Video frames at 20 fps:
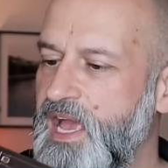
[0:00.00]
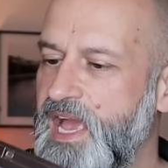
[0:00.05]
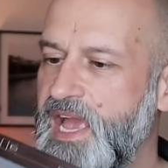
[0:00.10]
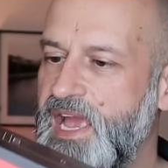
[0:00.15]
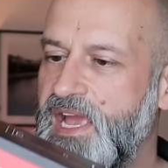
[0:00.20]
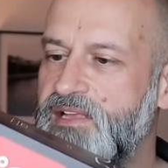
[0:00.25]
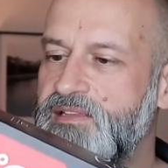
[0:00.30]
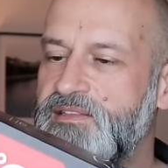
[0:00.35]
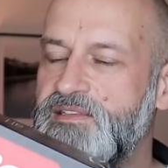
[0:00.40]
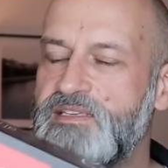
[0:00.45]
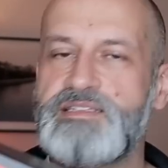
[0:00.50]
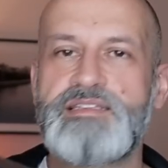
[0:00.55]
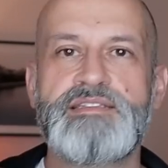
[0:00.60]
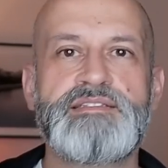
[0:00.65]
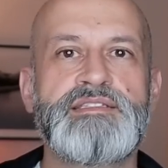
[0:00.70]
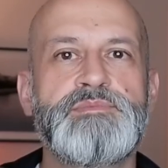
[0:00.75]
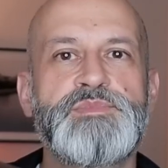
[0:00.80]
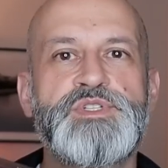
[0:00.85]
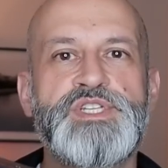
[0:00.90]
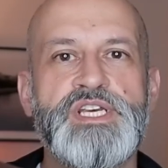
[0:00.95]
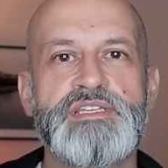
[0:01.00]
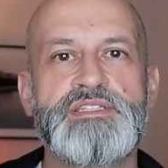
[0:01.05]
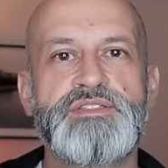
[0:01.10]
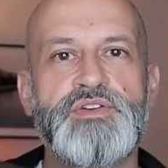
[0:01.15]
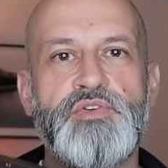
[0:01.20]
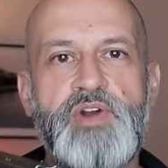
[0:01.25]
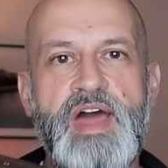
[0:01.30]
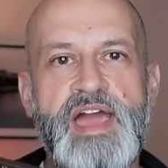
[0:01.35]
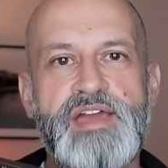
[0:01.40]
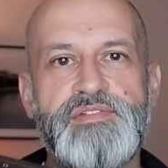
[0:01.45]
and the system just
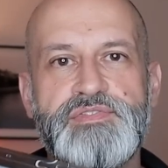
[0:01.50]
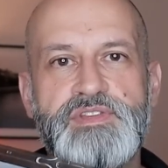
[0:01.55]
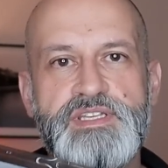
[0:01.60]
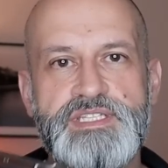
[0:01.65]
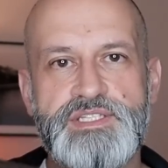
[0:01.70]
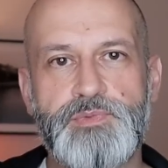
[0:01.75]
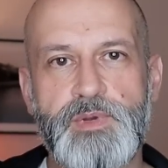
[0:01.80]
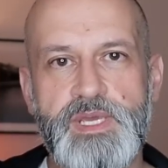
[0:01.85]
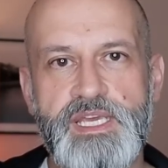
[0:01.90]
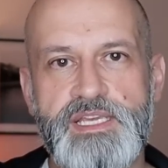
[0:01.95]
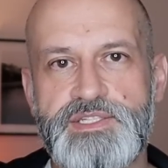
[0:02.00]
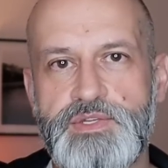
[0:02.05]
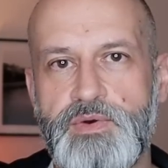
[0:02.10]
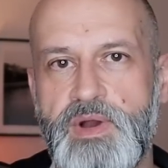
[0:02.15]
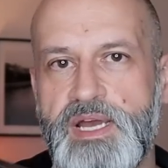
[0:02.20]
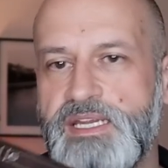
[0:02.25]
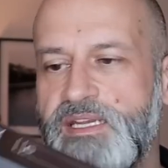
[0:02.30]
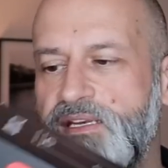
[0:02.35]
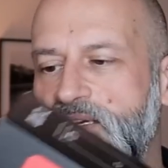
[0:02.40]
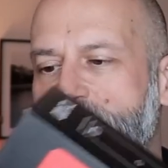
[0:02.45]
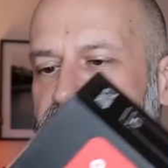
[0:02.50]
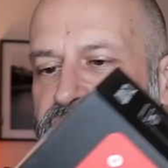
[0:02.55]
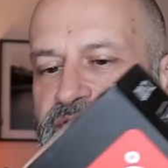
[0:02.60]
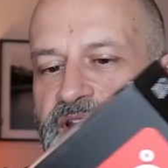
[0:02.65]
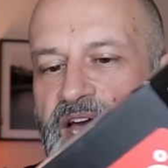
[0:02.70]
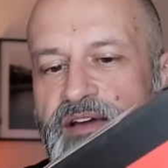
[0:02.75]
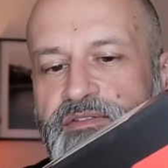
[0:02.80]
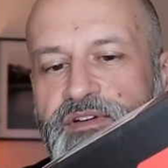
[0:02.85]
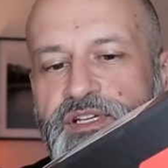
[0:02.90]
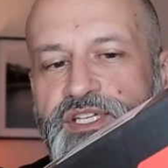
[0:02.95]
arrived this week, so I didn't even
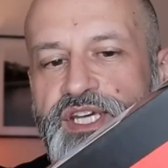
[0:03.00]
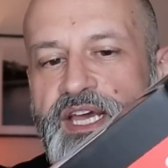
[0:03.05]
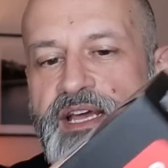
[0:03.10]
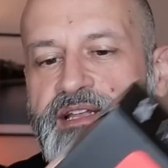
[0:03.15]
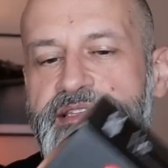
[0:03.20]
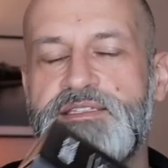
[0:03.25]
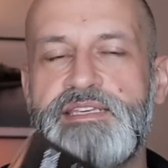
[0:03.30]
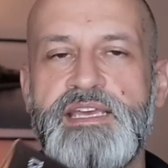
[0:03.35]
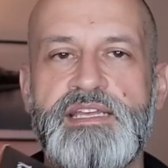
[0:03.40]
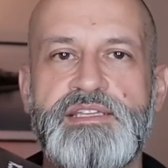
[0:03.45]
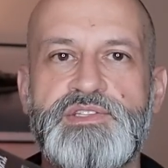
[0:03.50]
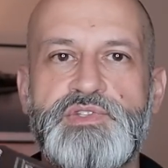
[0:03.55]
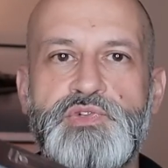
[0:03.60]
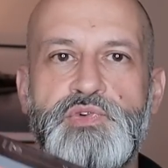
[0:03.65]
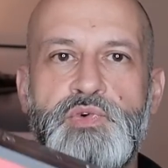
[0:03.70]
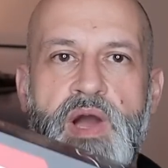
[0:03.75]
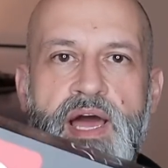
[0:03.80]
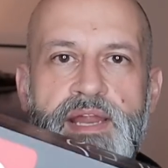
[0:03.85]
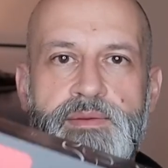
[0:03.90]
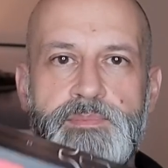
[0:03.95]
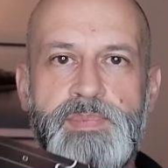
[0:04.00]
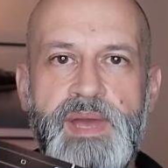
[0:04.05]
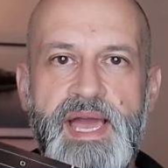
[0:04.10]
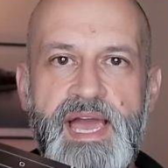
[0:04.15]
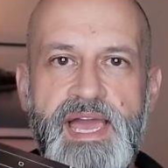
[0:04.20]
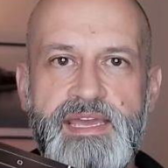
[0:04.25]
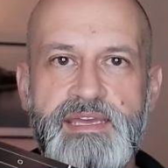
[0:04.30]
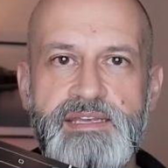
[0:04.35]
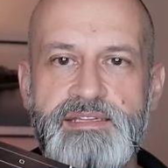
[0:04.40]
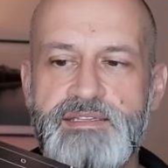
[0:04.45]
have a chance yet to
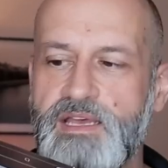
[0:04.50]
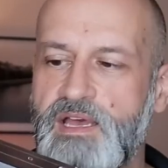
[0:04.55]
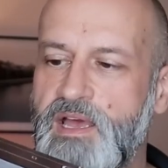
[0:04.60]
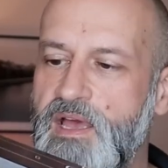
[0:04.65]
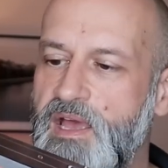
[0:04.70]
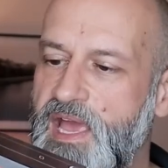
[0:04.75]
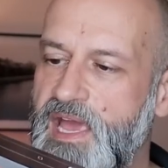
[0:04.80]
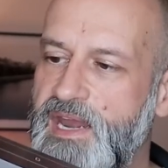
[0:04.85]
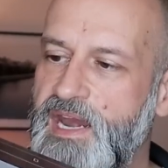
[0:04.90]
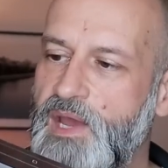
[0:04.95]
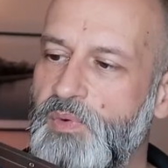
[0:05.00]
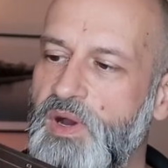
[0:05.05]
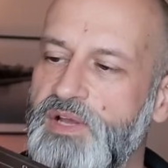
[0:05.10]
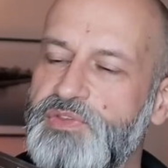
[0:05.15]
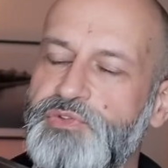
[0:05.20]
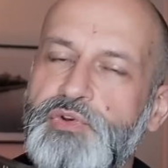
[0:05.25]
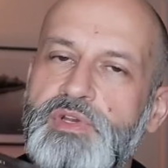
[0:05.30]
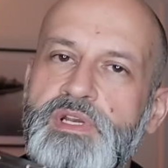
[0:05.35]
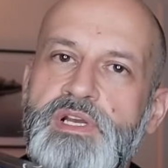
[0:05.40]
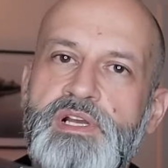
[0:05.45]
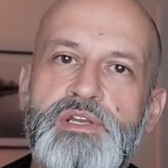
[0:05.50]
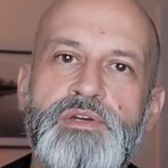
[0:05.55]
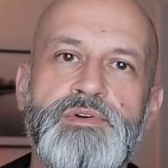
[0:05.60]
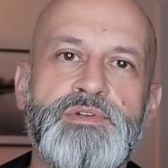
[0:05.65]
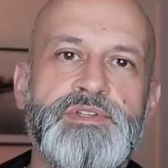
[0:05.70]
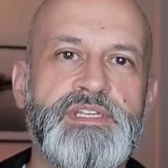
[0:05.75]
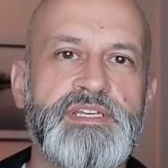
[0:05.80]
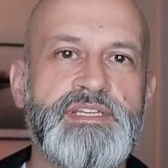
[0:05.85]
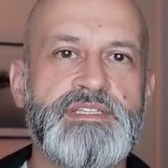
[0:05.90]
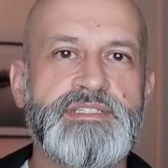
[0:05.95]
unpack it, and I want to
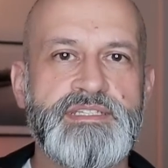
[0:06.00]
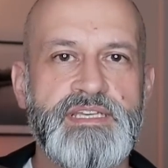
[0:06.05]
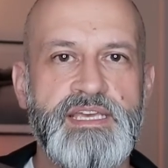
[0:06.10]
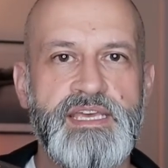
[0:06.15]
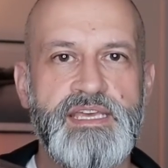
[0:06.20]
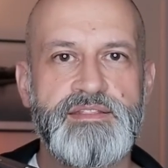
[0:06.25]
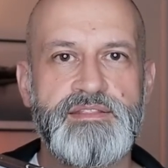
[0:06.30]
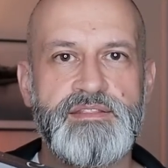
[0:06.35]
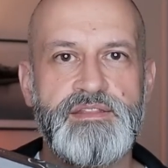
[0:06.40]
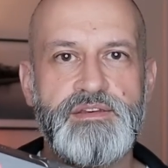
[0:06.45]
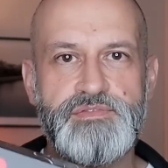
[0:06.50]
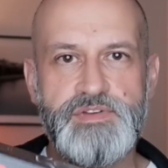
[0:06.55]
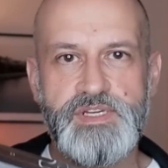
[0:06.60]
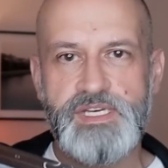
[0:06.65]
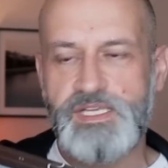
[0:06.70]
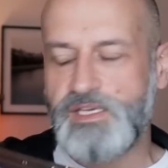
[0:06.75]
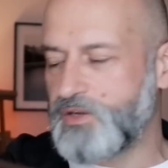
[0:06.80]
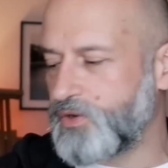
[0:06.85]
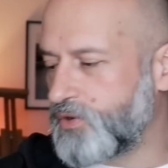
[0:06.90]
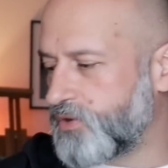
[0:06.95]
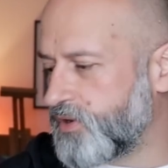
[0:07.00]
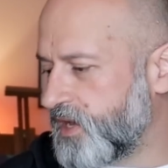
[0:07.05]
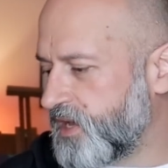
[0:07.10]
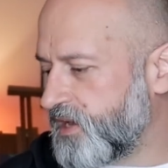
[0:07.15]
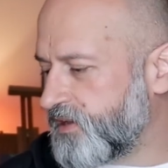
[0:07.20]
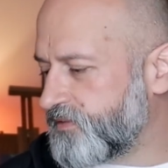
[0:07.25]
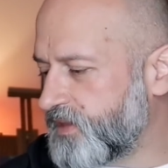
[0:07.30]
include this in the video.